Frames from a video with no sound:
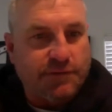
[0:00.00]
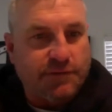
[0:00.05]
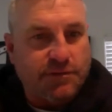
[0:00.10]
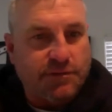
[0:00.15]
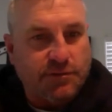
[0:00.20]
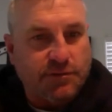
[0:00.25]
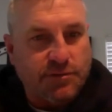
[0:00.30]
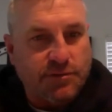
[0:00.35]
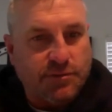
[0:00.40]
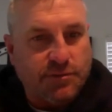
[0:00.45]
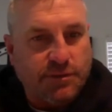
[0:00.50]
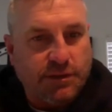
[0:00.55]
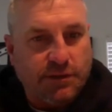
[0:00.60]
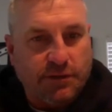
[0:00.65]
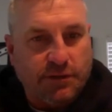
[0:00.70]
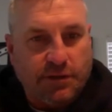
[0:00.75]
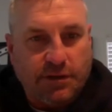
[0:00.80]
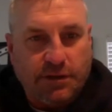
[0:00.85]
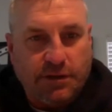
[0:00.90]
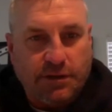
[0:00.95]
for Salisbury
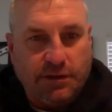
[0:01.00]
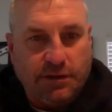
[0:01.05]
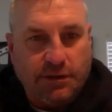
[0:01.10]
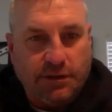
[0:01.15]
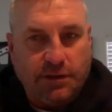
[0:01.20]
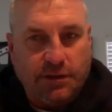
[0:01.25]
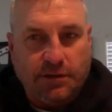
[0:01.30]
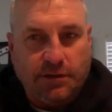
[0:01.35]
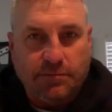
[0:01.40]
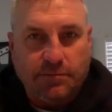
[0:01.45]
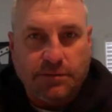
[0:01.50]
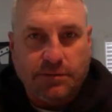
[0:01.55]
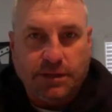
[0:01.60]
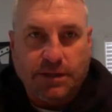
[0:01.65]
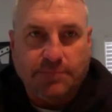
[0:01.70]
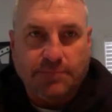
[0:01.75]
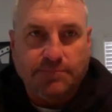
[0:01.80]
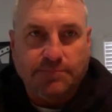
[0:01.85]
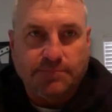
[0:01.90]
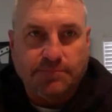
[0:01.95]
United in the old
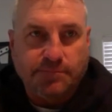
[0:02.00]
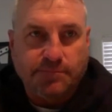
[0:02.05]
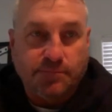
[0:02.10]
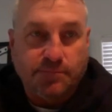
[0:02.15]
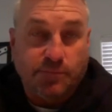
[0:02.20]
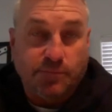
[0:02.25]
um,